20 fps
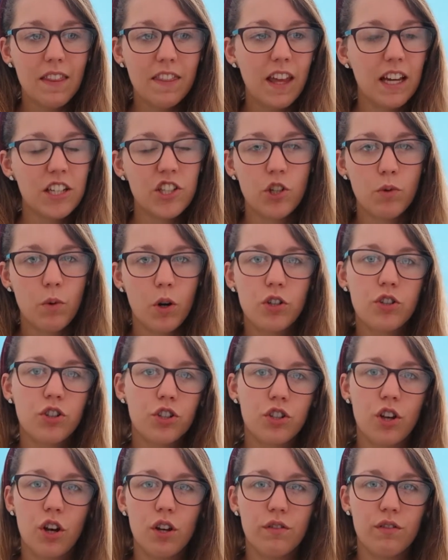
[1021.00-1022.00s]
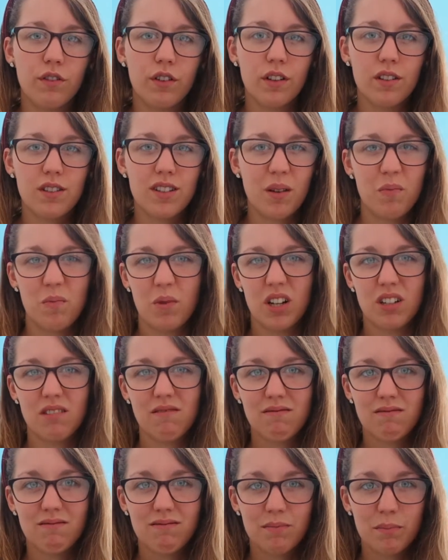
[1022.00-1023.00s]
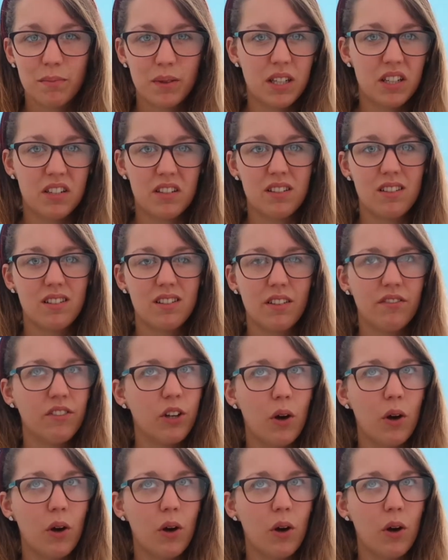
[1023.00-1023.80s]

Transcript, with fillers: that she won't just go for someone because of